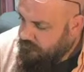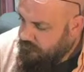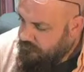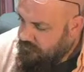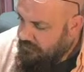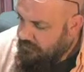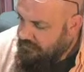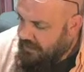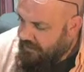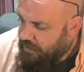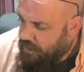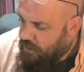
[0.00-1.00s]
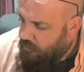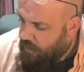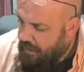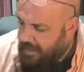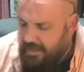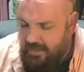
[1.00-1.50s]
he's like,
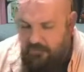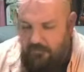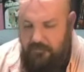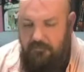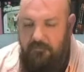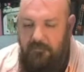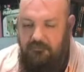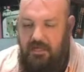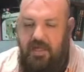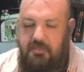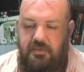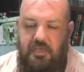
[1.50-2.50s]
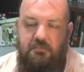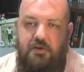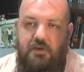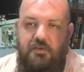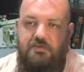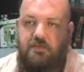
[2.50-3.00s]
I'm being
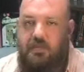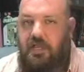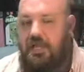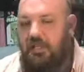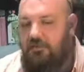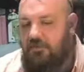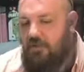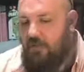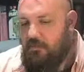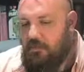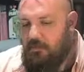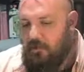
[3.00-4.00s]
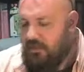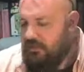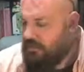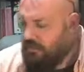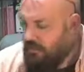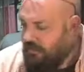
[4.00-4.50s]
punished for something I didn't do. I'm a
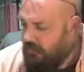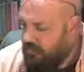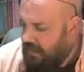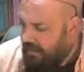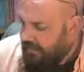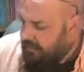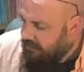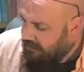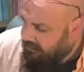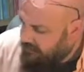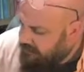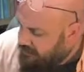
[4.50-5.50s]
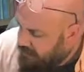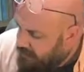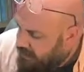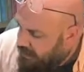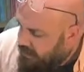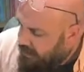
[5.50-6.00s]
monster. I don't like this.
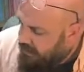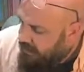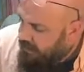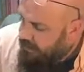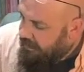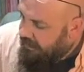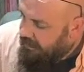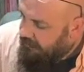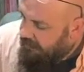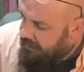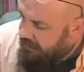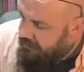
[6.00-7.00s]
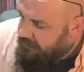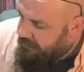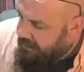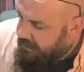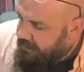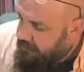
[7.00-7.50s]
And then he gets
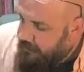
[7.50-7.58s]
mad. They